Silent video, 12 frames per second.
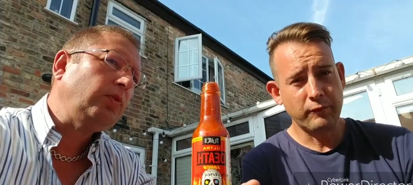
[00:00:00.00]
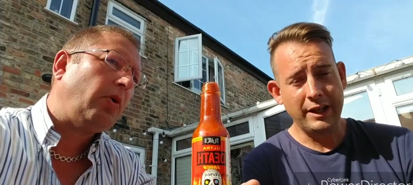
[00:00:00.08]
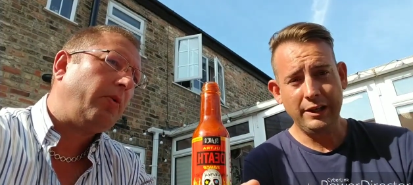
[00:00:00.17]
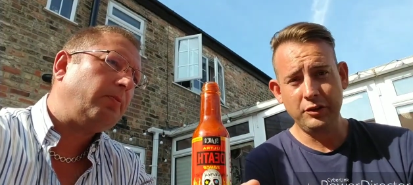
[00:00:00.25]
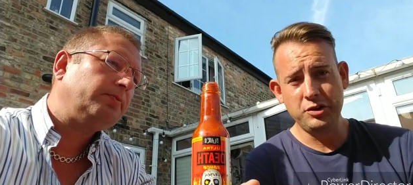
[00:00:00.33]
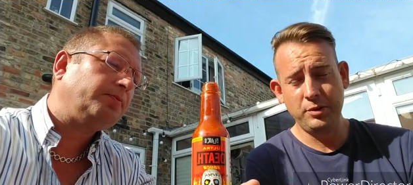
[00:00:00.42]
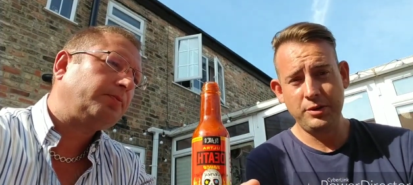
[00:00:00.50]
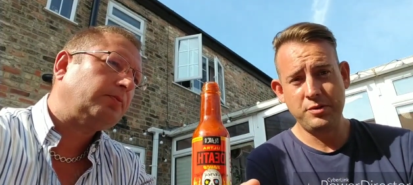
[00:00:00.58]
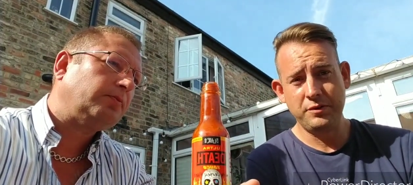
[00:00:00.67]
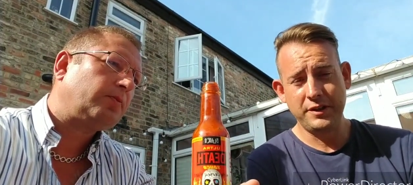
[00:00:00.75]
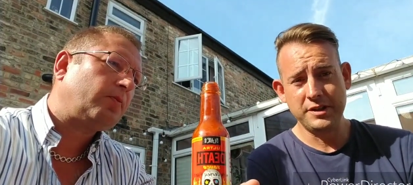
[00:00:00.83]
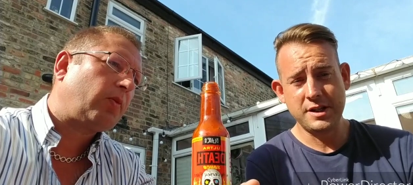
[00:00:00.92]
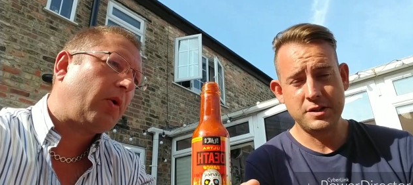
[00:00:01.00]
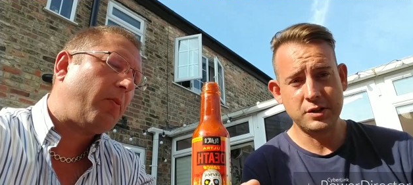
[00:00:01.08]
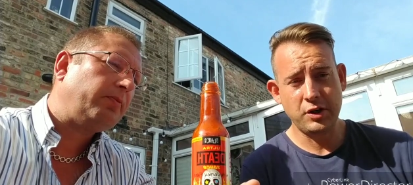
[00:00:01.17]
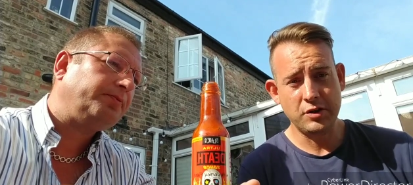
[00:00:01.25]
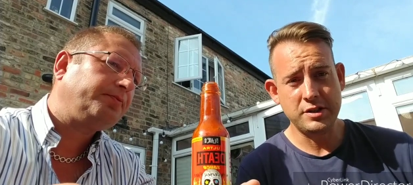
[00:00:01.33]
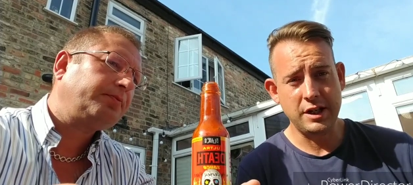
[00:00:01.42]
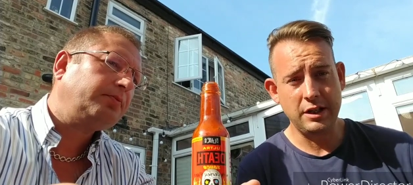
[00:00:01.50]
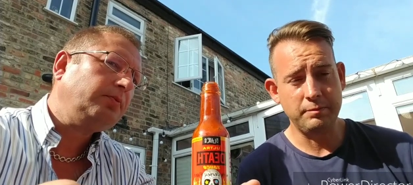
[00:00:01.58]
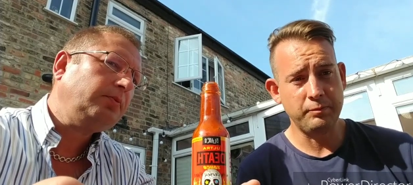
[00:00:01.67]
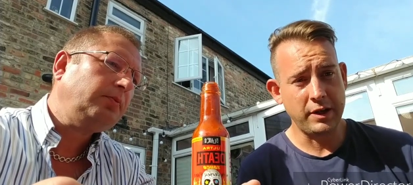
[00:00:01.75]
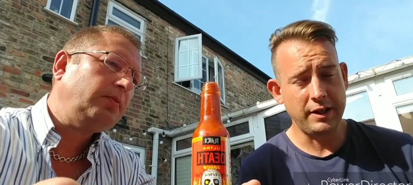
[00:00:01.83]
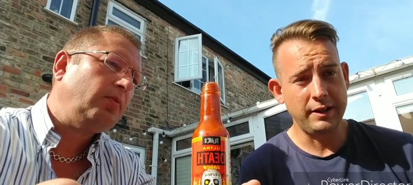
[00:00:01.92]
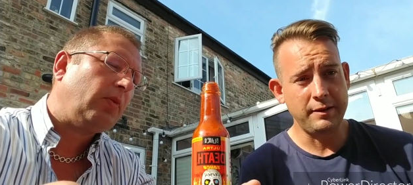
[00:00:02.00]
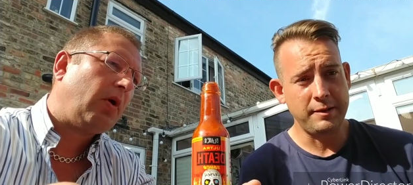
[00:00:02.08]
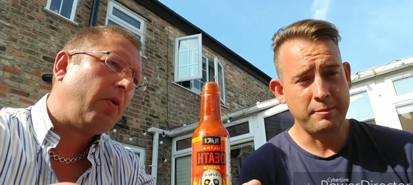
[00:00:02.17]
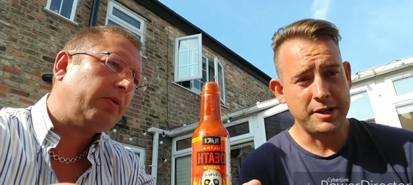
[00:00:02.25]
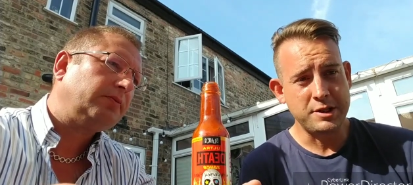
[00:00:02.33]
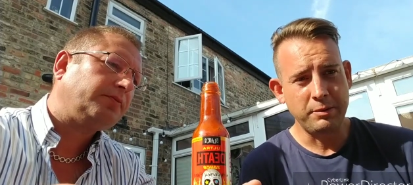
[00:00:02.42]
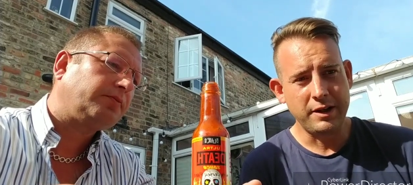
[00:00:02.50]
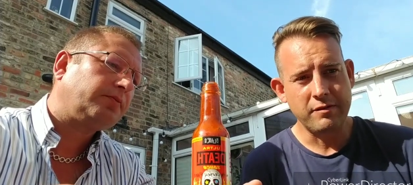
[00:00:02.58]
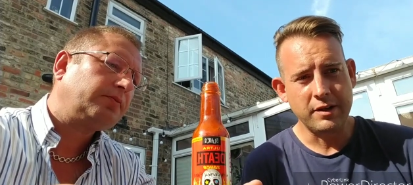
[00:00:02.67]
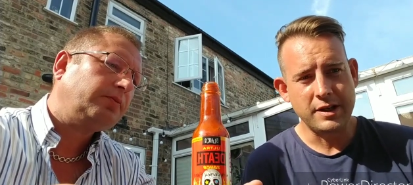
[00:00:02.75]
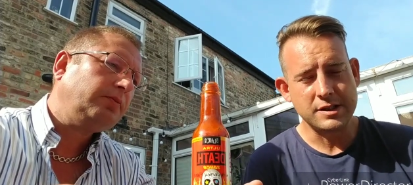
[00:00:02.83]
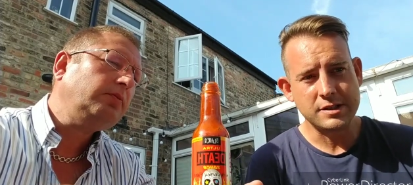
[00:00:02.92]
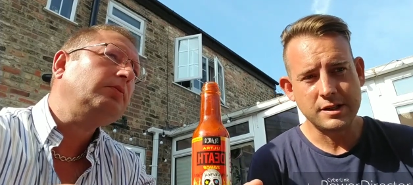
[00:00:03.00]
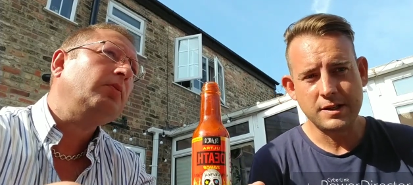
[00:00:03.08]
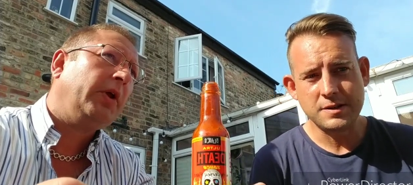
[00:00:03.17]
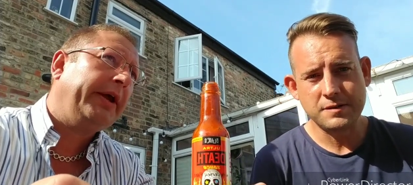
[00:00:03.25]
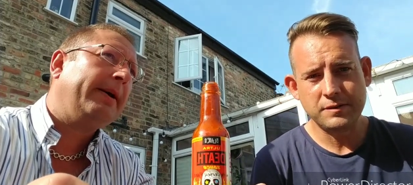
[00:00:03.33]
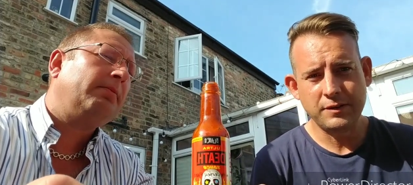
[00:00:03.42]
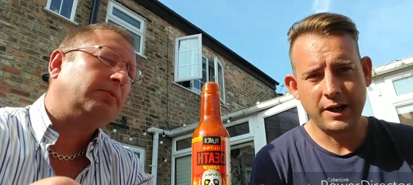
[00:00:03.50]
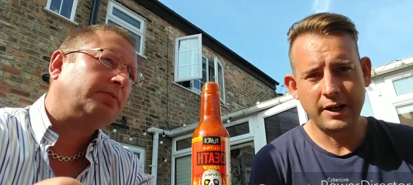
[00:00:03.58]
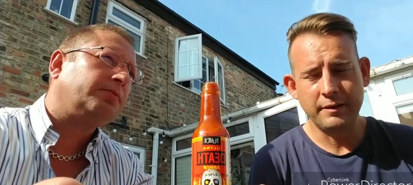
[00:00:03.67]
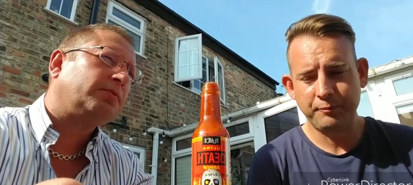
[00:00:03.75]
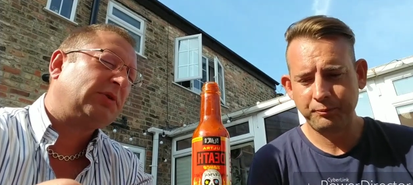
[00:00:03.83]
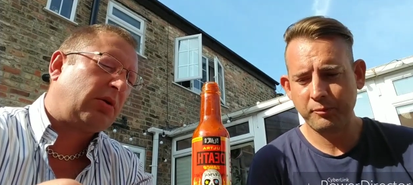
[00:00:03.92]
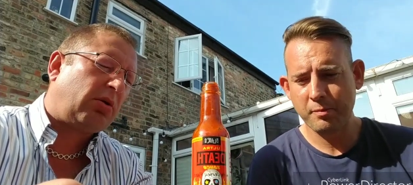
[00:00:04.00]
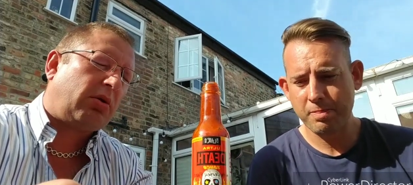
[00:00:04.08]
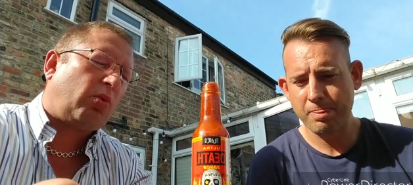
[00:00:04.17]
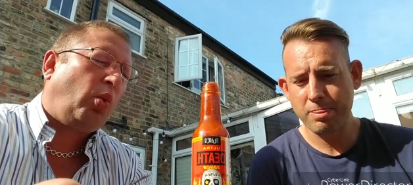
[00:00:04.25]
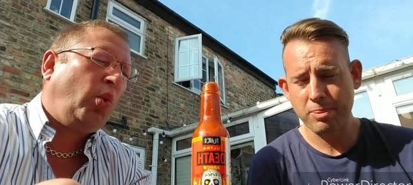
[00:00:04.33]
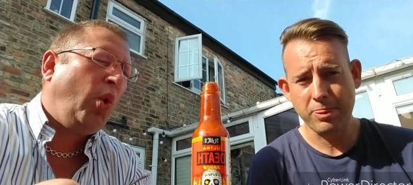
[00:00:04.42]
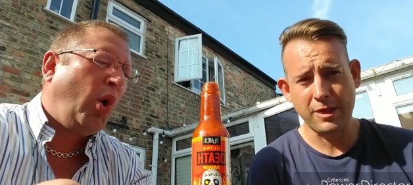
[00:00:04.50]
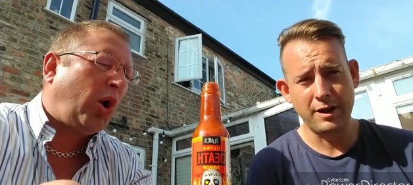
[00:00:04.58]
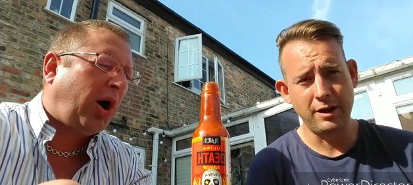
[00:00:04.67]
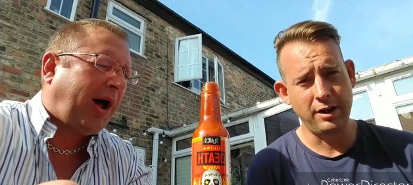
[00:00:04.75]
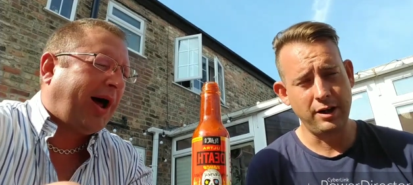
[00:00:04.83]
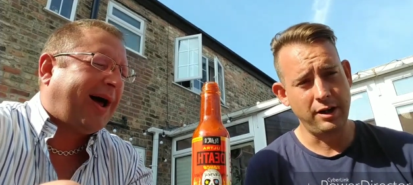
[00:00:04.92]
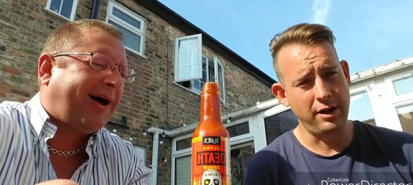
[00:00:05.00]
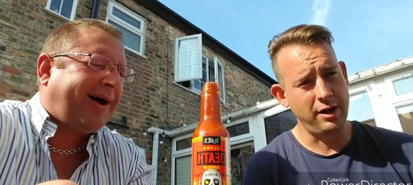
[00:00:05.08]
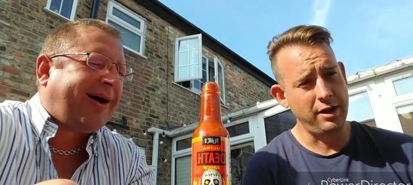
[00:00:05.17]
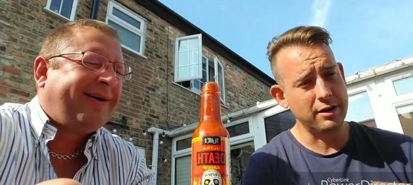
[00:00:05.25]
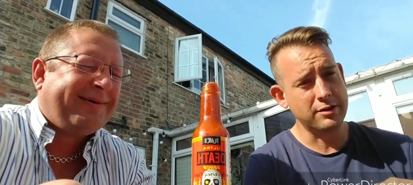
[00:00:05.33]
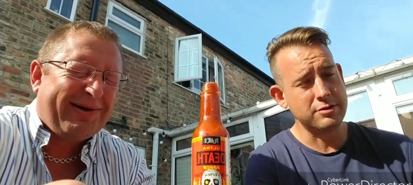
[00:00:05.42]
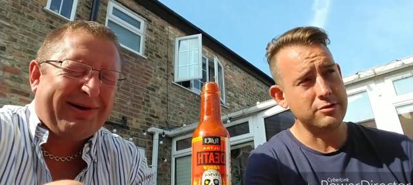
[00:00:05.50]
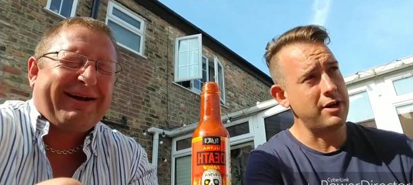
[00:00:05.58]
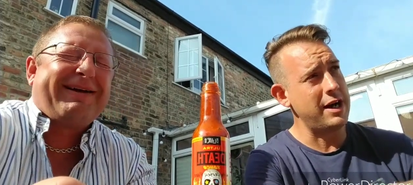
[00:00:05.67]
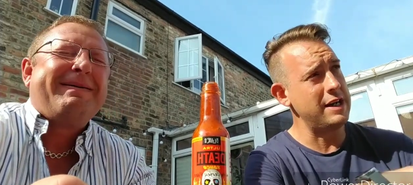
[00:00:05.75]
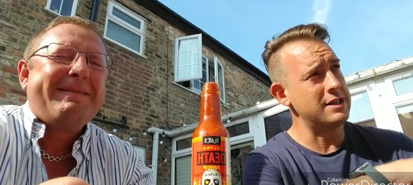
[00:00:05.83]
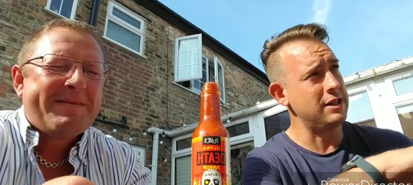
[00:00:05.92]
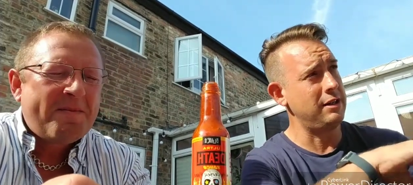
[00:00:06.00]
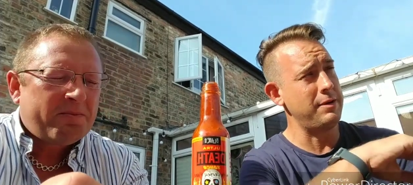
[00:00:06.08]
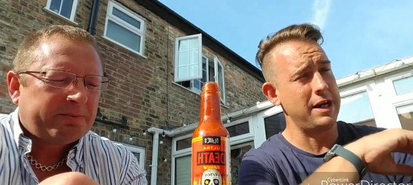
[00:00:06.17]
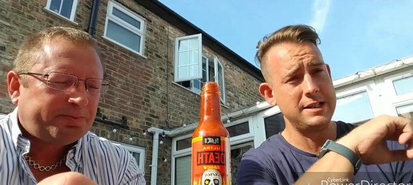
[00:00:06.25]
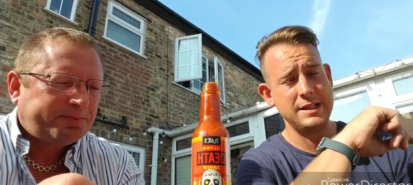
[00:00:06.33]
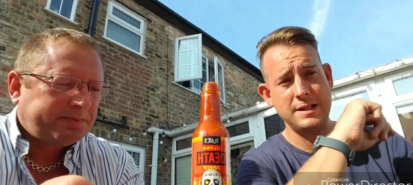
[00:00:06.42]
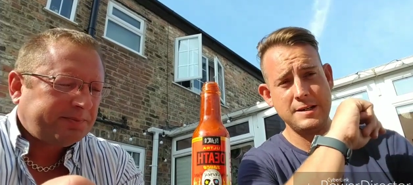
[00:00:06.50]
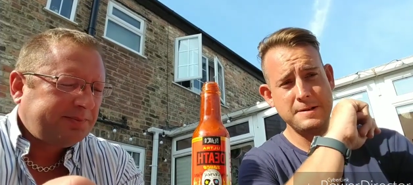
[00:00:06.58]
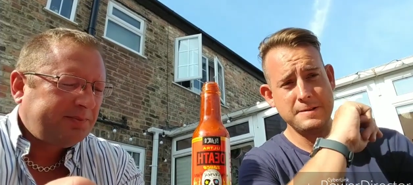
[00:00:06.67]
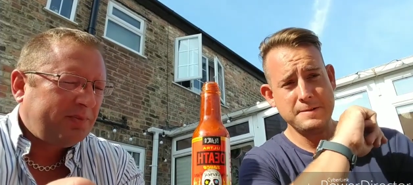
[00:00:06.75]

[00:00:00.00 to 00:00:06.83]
Speaker 1: It lulls you into a false sense of security. It makes you believe that it's fine. Oh, Christ almighty.